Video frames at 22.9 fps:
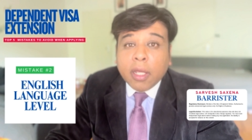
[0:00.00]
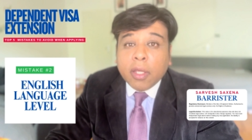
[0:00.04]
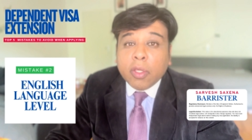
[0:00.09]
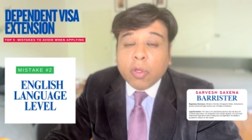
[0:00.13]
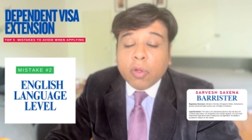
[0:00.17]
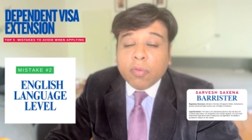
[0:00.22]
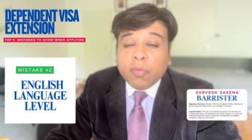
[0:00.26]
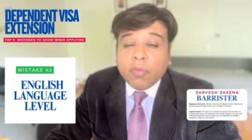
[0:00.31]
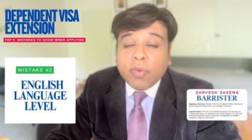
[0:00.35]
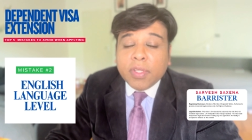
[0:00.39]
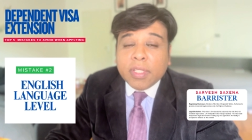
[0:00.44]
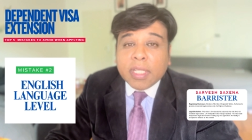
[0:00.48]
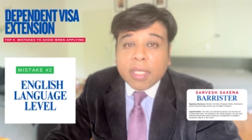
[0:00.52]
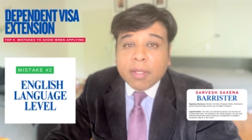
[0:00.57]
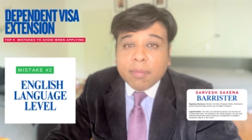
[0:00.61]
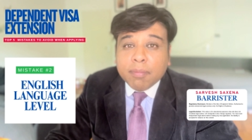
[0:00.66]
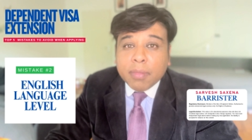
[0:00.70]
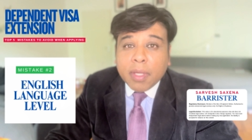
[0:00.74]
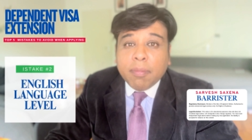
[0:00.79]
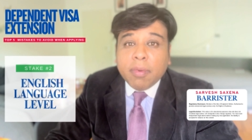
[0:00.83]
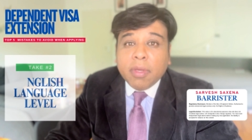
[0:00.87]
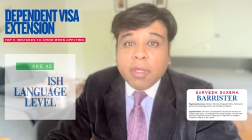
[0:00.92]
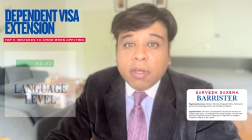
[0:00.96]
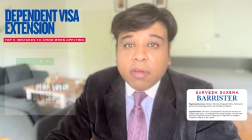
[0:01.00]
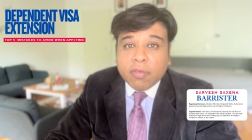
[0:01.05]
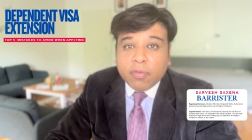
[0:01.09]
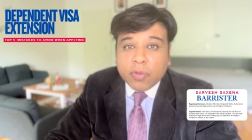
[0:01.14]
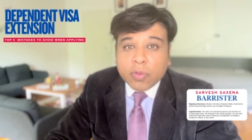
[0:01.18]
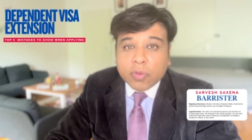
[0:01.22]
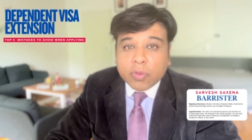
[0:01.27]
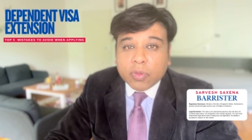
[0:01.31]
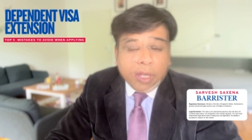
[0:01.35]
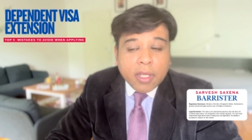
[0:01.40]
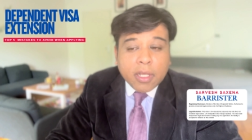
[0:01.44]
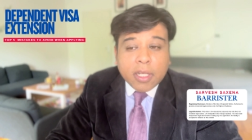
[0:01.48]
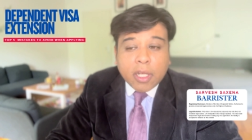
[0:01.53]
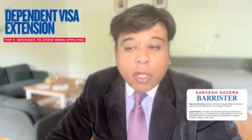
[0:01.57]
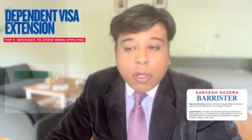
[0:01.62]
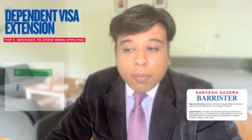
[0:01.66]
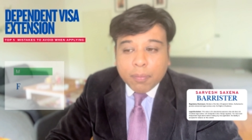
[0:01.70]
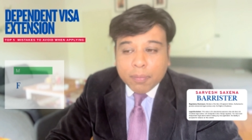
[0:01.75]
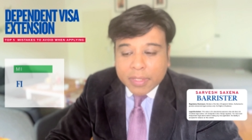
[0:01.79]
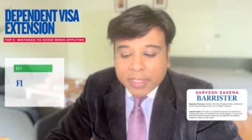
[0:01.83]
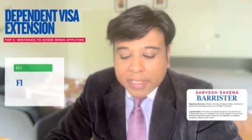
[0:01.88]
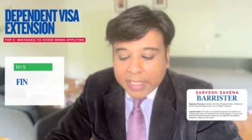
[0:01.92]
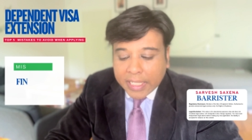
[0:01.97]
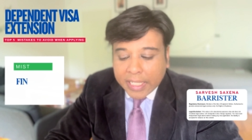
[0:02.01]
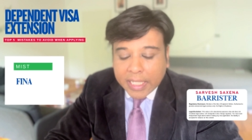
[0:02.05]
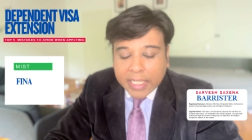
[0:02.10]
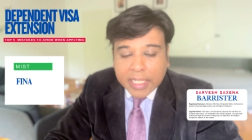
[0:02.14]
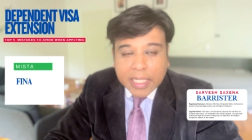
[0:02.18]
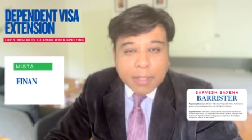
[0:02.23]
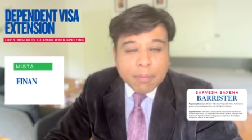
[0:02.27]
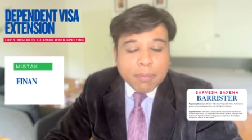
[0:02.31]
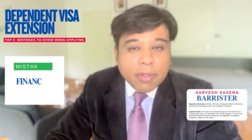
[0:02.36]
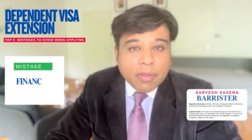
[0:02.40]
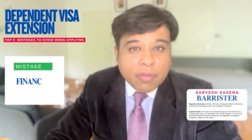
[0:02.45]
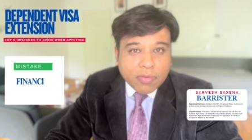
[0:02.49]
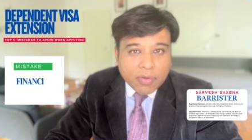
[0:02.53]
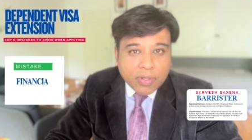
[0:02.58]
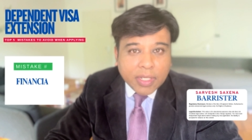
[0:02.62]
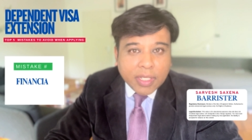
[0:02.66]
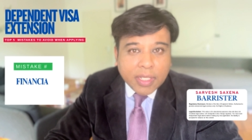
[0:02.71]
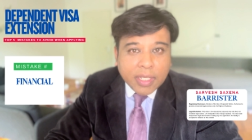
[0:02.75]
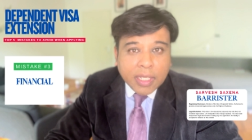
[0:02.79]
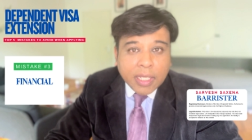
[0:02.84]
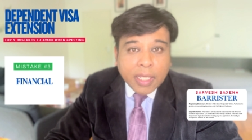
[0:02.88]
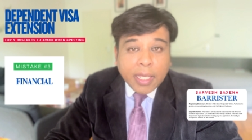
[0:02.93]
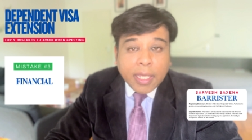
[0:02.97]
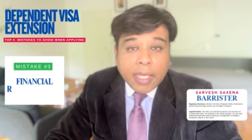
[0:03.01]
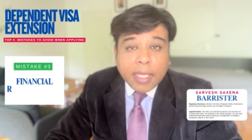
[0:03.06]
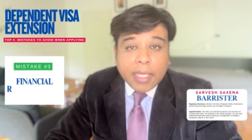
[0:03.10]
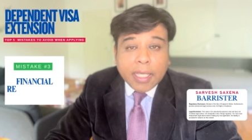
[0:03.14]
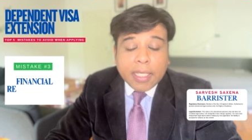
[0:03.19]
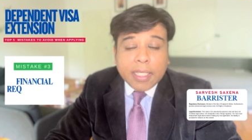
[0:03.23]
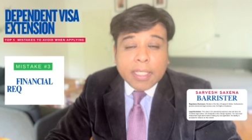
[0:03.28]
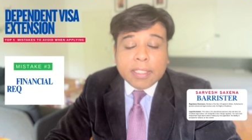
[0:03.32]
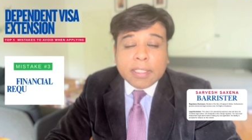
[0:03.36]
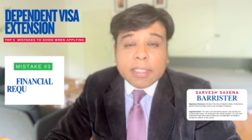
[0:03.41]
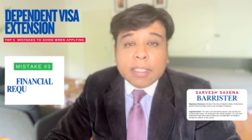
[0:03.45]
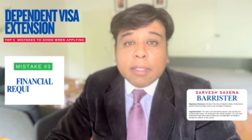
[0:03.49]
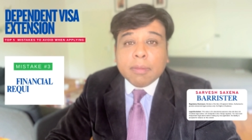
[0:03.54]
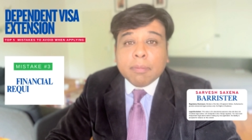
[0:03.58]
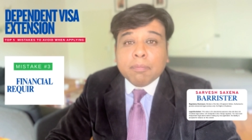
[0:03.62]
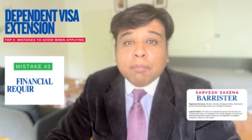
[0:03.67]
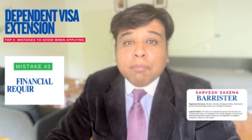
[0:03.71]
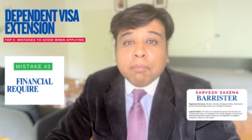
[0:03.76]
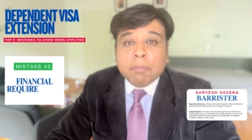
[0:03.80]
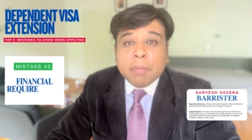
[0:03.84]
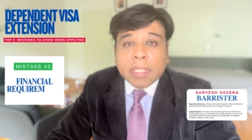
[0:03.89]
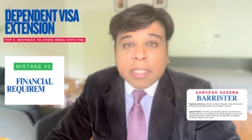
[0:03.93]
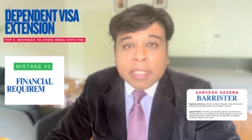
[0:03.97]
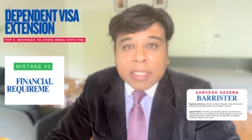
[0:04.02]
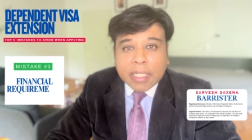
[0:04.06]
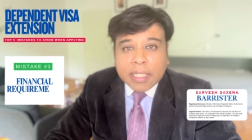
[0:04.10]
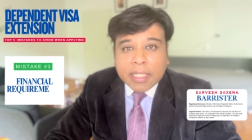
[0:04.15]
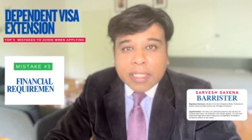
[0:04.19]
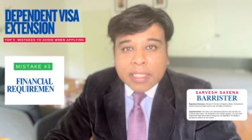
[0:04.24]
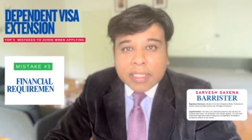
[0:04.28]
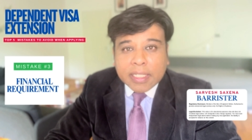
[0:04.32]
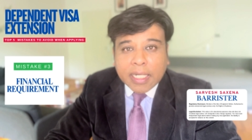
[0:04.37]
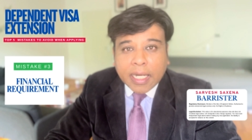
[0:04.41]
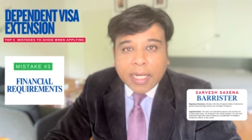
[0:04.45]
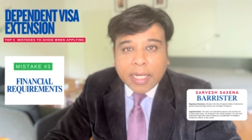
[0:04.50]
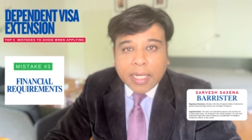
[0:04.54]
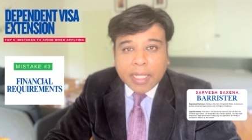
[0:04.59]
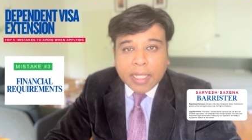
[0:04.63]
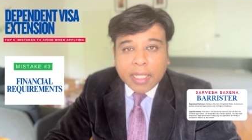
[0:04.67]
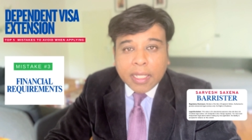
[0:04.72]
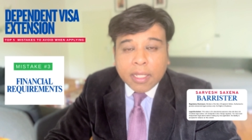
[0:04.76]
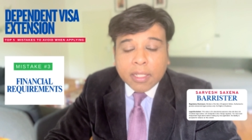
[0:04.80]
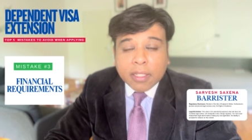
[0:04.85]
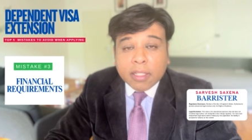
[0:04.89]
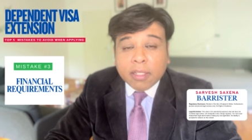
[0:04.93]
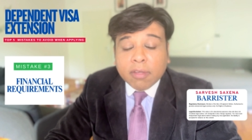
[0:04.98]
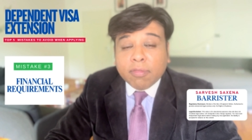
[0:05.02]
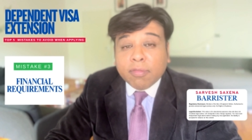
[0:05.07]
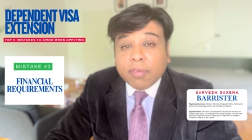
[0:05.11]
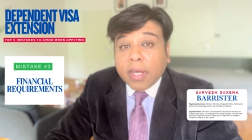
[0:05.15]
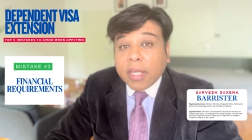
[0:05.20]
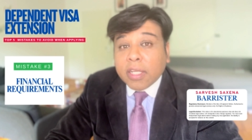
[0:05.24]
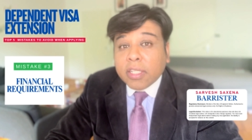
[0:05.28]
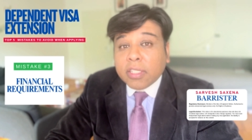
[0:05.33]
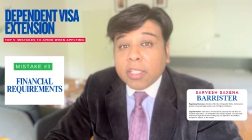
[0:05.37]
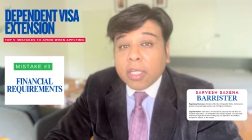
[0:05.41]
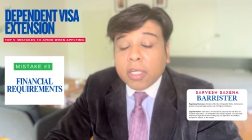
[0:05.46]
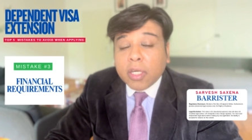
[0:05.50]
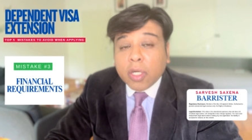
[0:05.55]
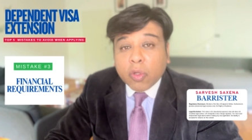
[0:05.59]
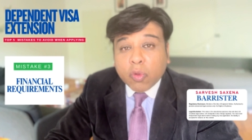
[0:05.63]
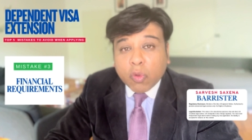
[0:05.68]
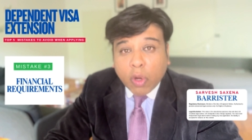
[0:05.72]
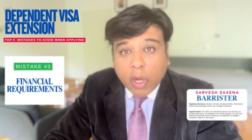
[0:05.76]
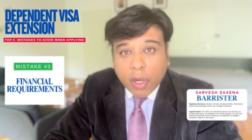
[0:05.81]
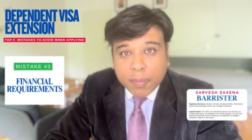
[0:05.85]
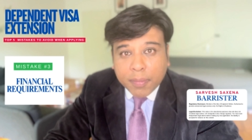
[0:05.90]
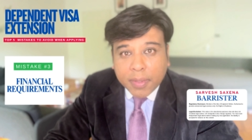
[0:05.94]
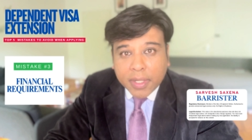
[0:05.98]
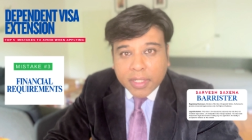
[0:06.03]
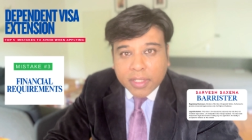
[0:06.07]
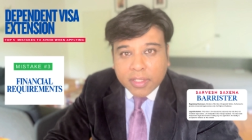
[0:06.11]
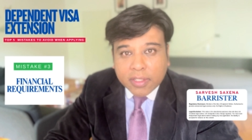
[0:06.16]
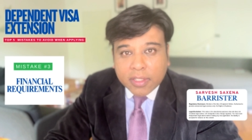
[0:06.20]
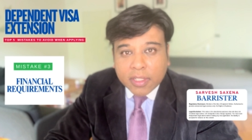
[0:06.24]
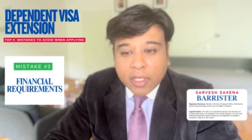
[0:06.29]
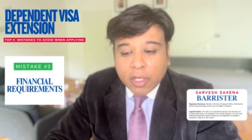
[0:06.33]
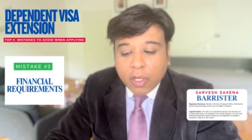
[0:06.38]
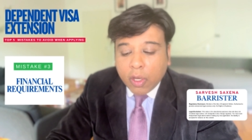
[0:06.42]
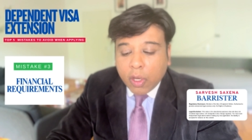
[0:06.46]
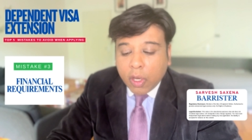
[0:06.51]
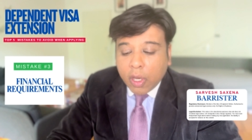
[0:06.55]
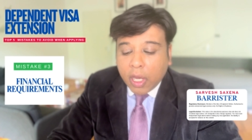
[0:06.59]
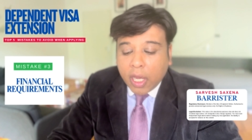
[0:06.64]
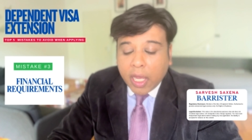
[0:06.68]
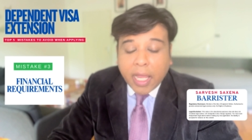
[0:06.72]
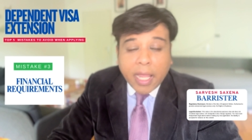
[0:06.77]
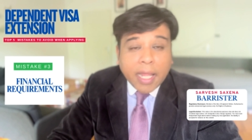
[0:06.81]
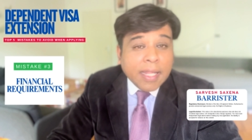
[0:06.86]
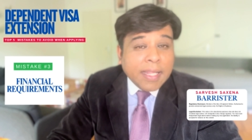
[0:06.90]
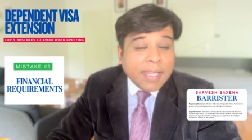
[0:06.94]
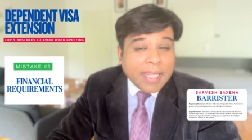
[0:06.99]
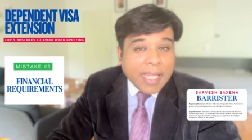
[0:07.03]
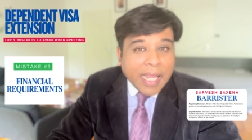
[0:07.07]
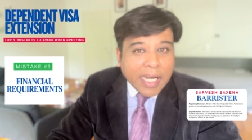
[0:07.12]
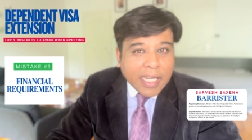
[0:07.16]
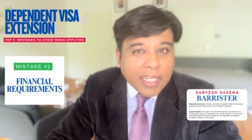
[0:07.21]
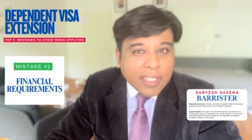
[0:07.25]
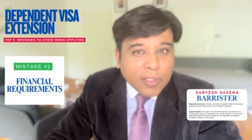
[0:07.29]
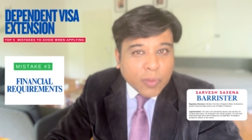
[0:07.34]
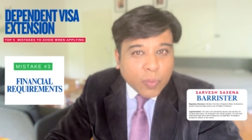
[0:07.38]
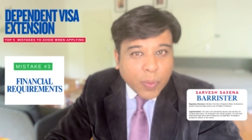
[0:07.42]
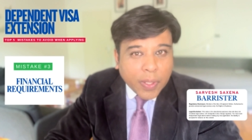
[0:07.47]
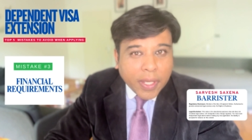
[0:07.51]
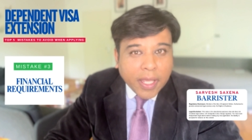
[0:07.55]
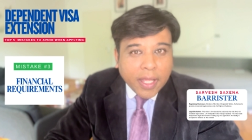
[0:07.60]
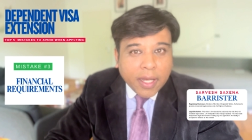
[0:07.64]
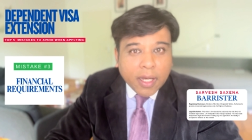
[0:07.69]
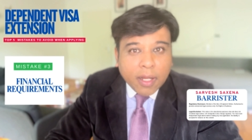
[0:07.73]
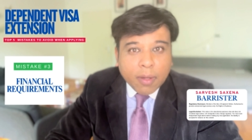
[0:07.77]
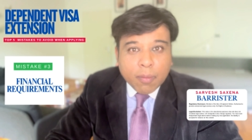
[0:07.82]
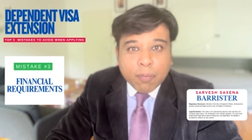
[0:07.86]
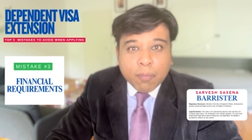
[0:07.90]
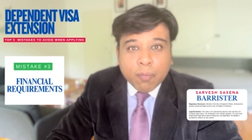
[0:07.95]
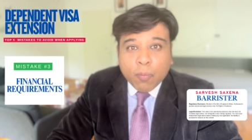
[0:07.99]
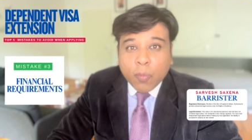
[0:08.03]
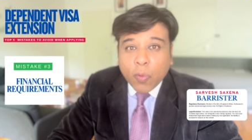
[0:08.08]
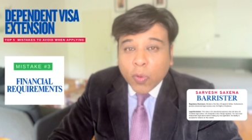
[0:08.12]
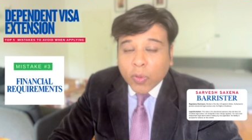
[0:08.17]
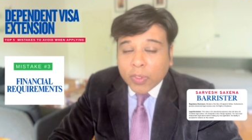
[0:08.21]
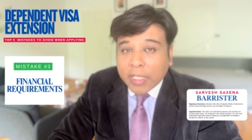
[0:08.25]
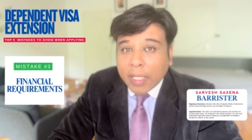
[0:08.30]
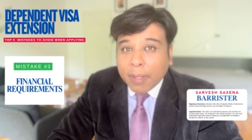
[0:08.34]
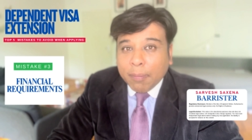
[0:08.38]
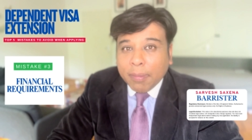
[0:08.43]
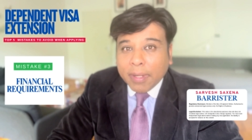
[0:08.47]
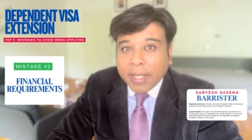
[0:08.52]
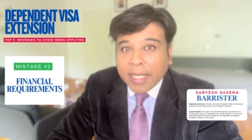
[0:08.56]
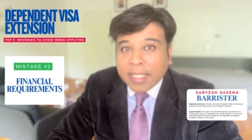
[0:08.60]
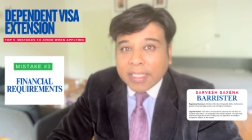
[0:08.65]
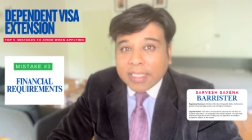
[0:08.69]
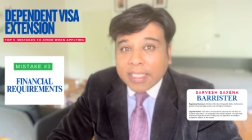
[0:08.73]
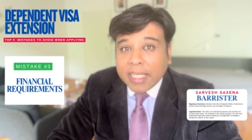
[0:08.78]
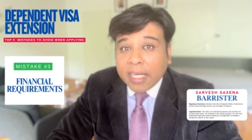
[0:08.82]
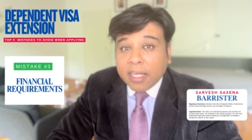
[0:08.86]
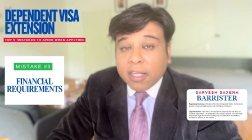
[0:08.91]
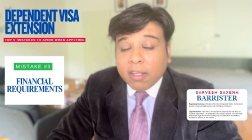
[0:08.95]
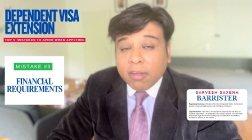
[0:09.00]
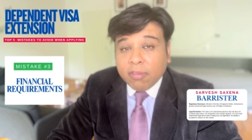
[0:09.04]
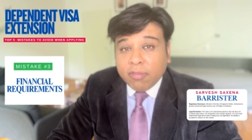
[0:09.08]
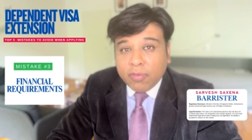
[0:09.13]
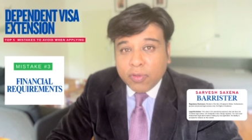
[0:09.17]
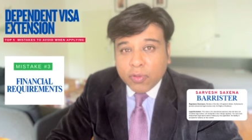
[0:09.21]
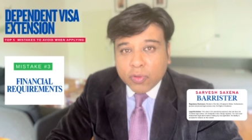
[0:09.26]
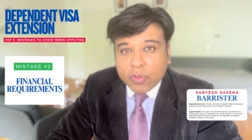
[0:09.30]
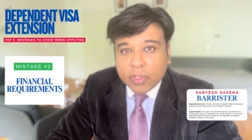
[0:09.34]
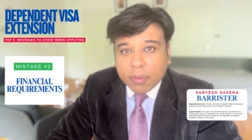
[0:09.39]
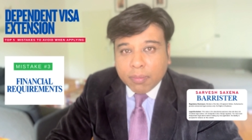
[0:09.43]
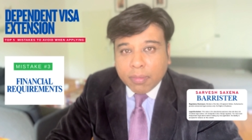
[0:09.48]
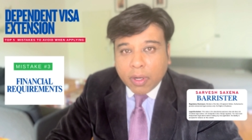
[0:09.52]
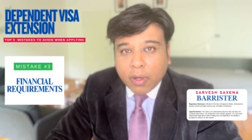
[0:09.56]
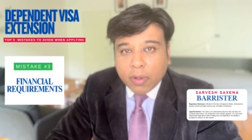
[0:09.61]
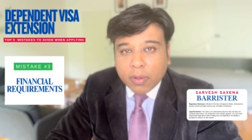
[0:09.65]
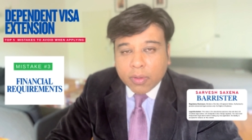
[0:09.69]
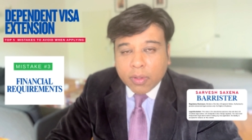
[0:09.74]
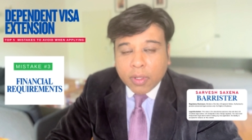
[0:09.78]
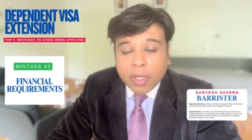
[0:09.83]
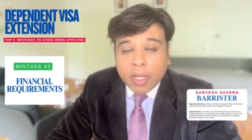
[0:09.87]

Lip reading: Your visa may be refused. Now, mistake number three is misunderstanding the financial requirements, and that is where most applicants get confused about.